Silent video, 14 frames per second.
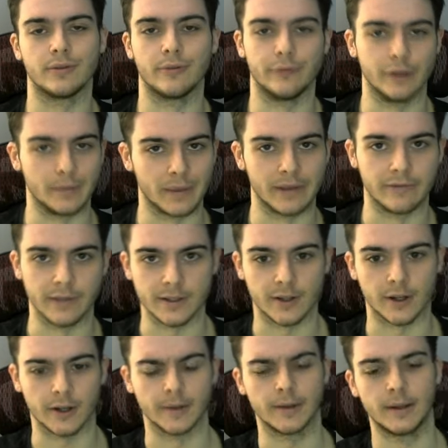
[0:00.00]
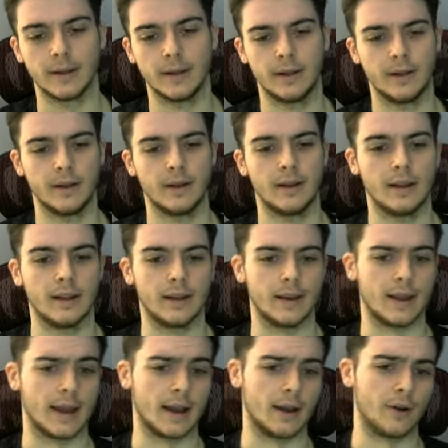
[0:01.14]
flip my V-Star.
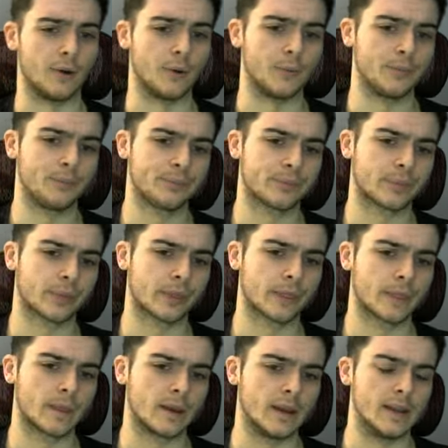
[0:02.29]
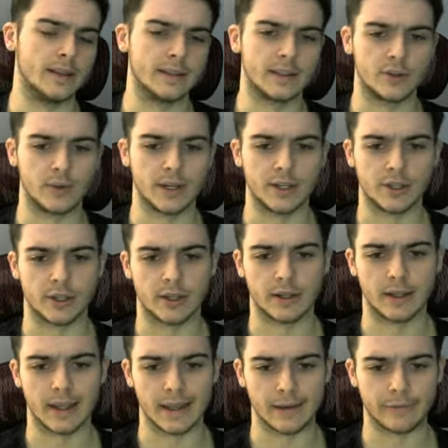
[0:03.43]
Now, in this situation,
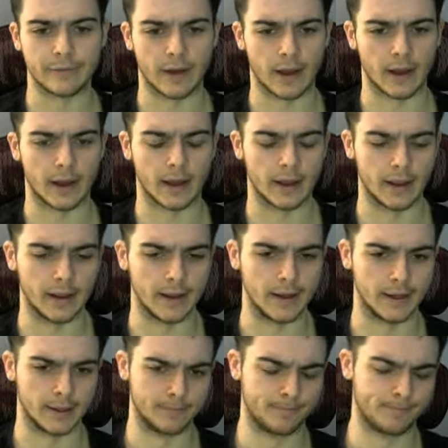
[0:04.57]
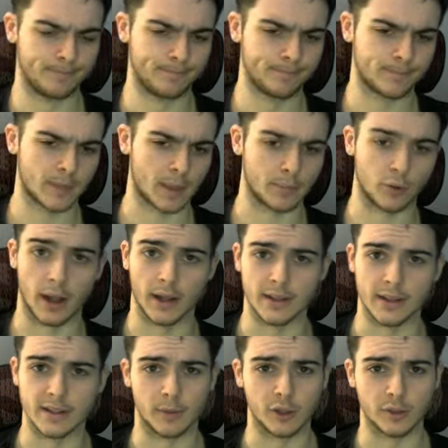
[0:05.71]
if I
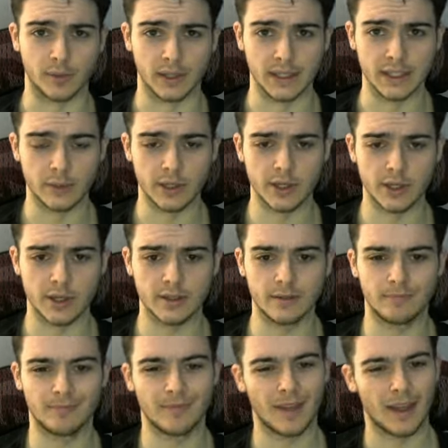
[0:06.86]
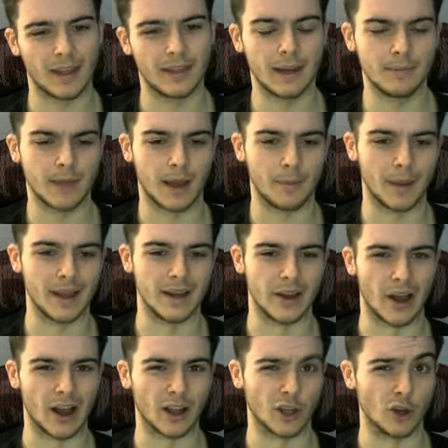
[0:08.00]
prized multiple E-Switches, then I might
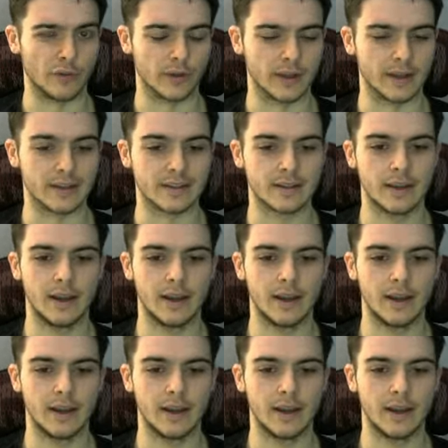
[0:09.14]
not go for this.